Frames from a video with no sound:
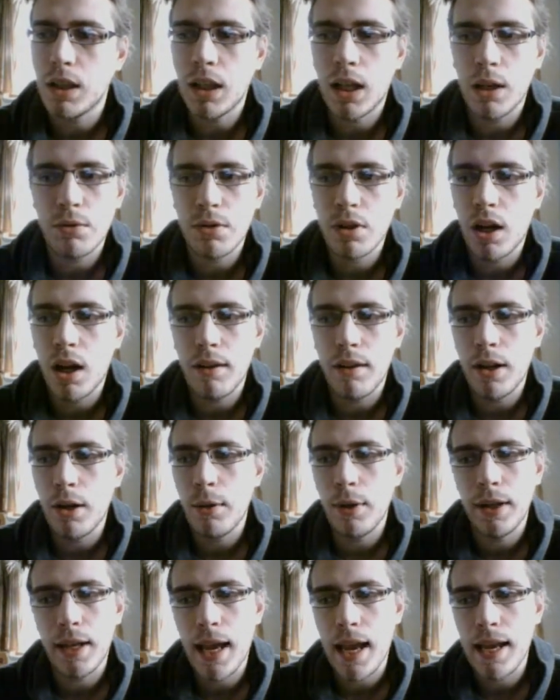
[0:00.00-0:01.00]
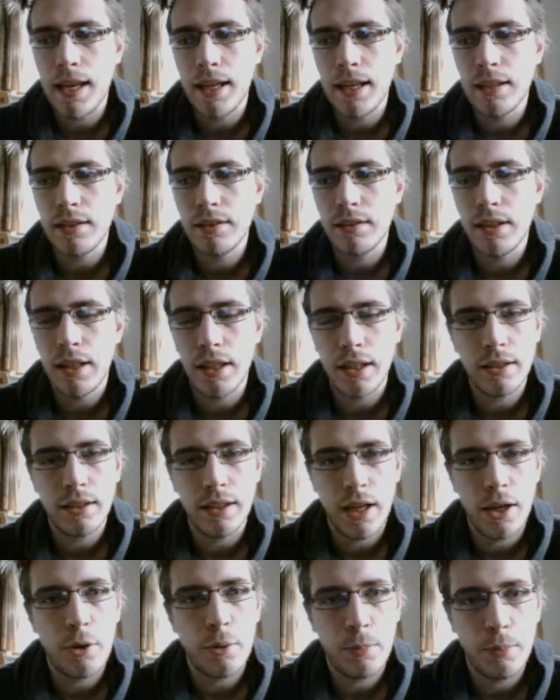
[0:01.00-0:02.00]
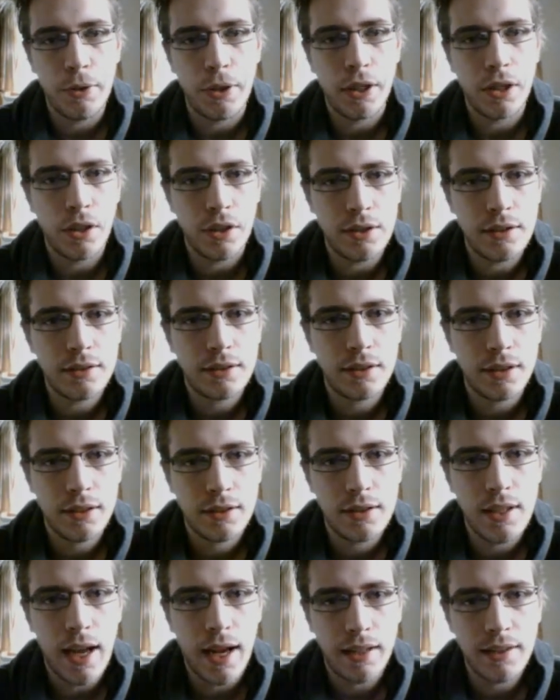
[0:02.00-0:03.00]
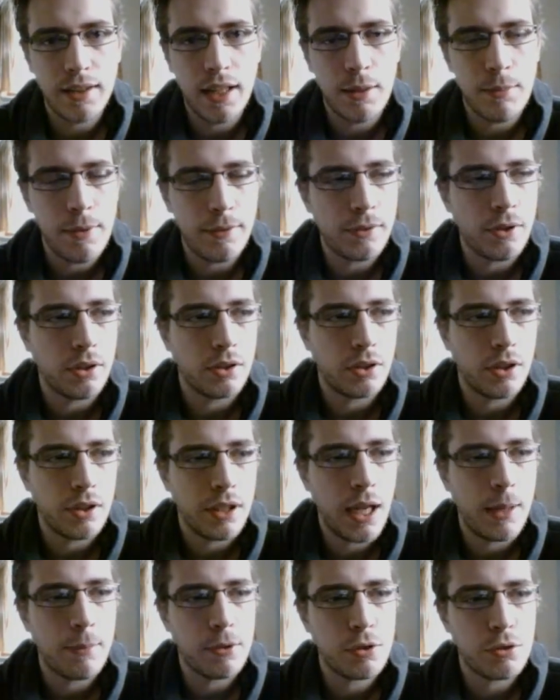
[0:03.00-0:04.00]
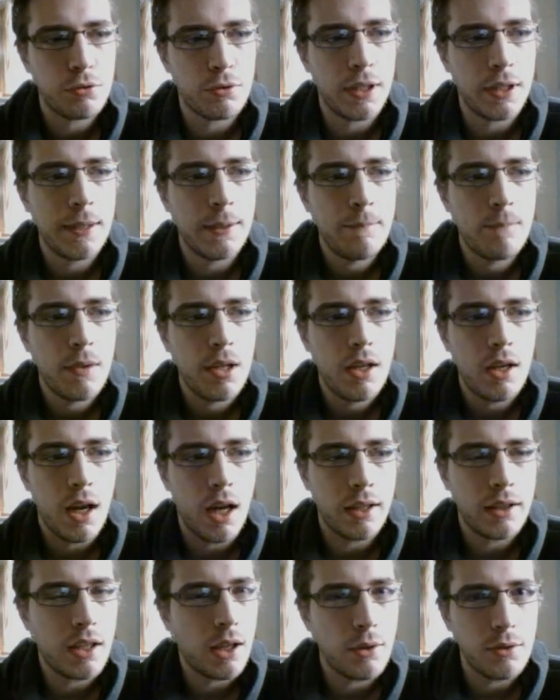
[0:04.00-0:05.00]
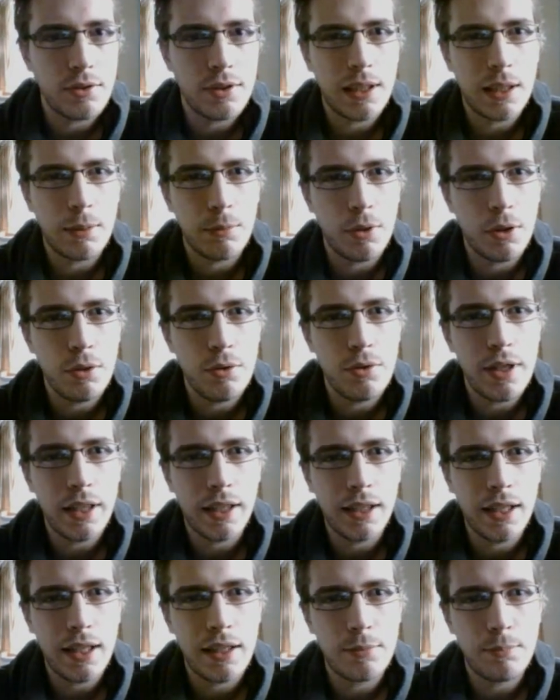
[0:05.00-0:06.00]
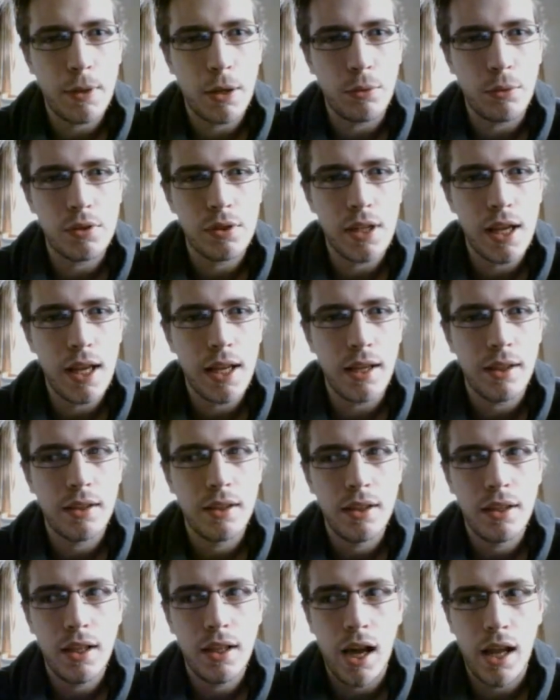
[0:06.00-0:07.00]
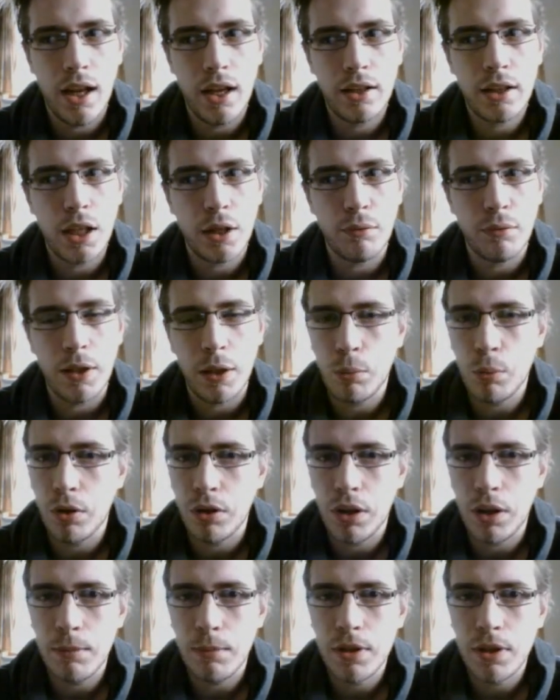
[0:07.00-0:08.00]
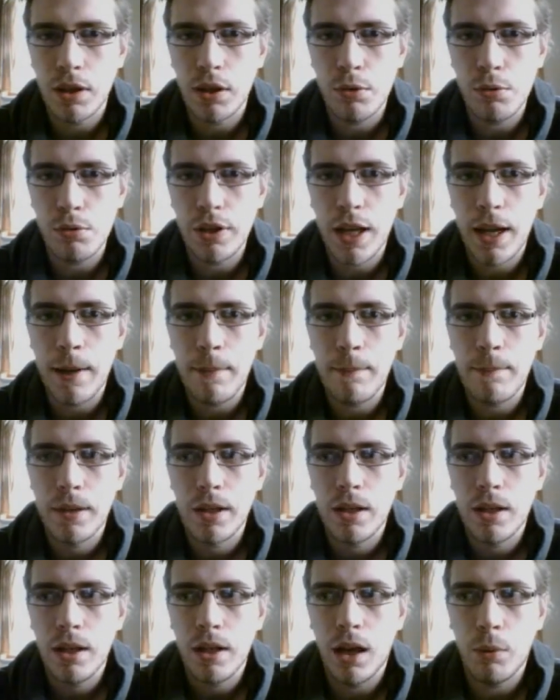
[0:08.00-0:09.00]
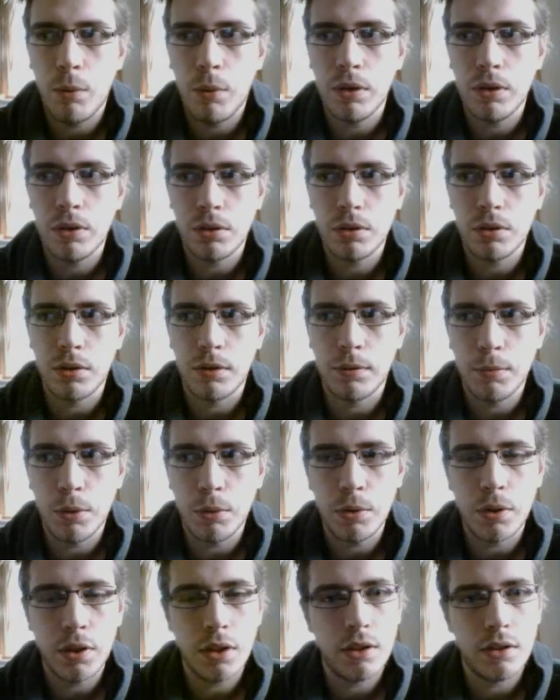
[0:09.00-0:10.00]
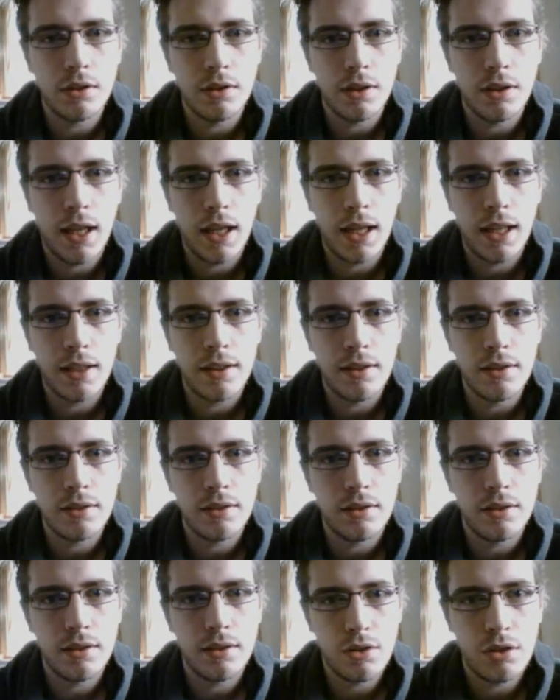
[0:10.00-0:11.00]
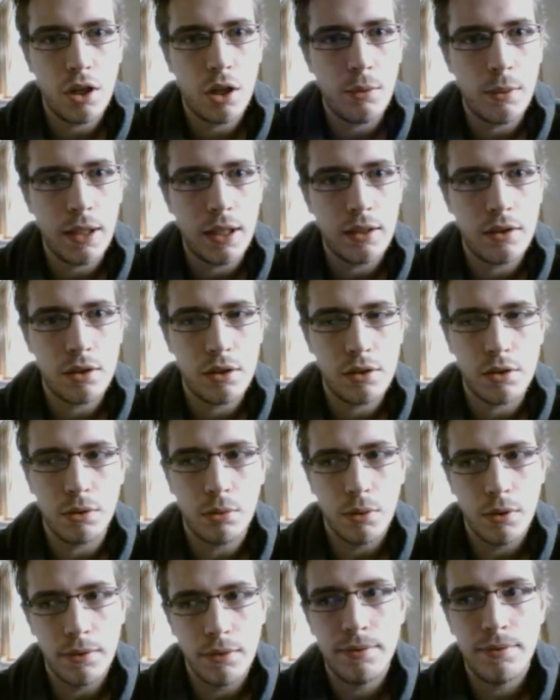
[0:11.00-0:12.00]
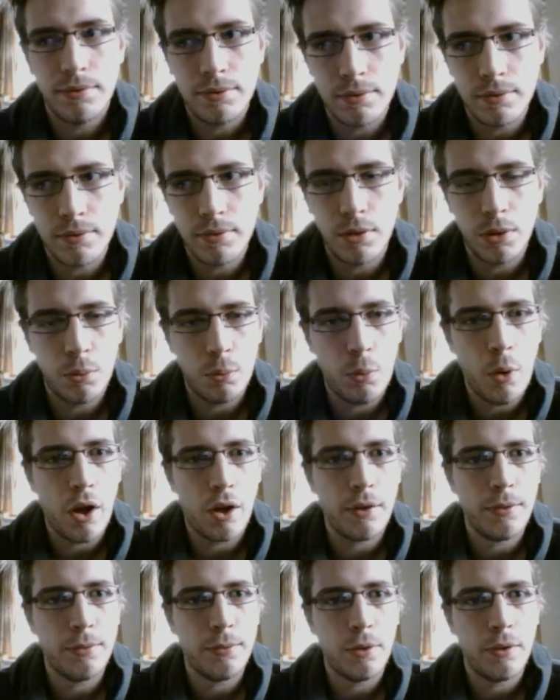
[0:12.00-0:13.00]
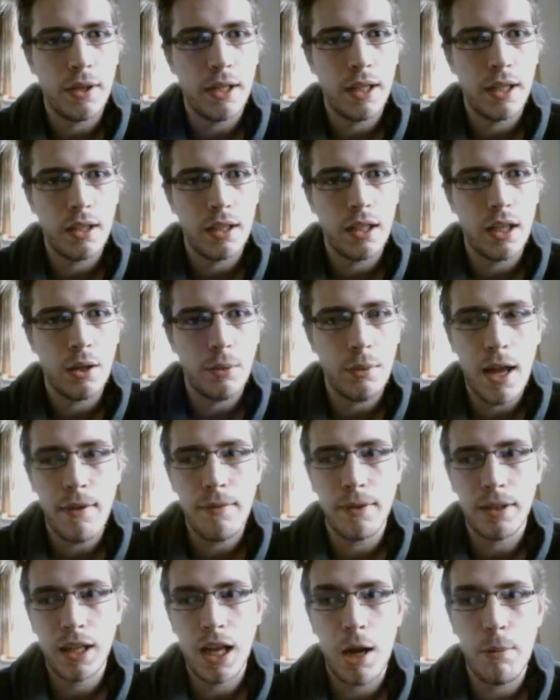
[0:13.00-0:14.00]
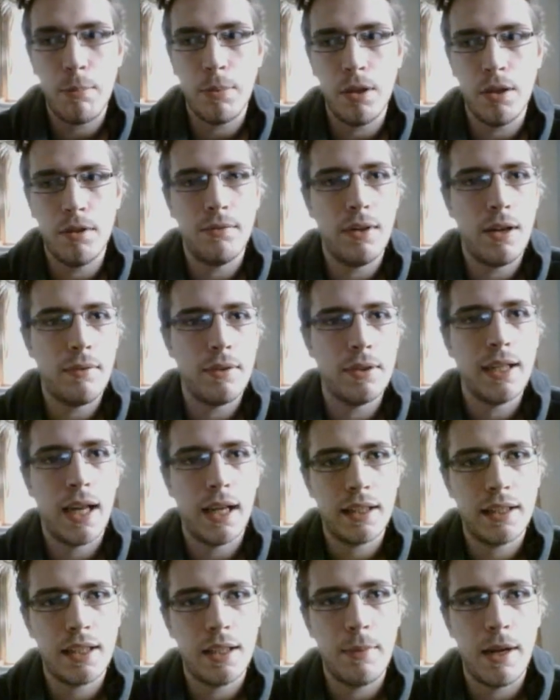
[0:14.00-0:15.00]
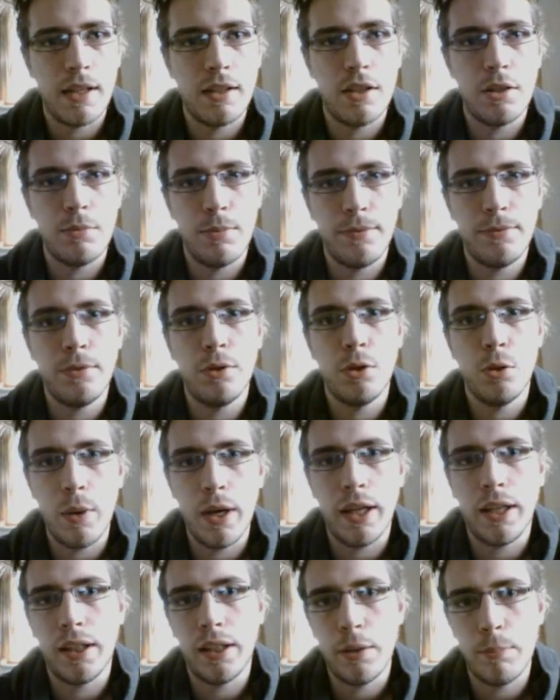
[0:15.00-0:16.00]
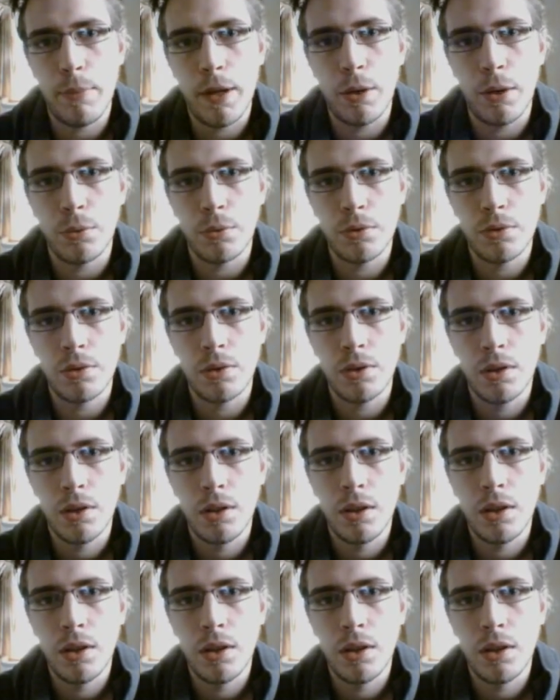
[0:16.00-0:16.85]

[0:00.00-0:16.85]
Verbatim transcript: You know, Chavo, Hernandez, they're a pretty good tag team. They've got good chemistry. I don't see them losing these belts yet, and I don't really want them to lose yet. I want sort of Morgan and Joey to sort of work for it, you know, have a couple of other tag team matches before winning the belts.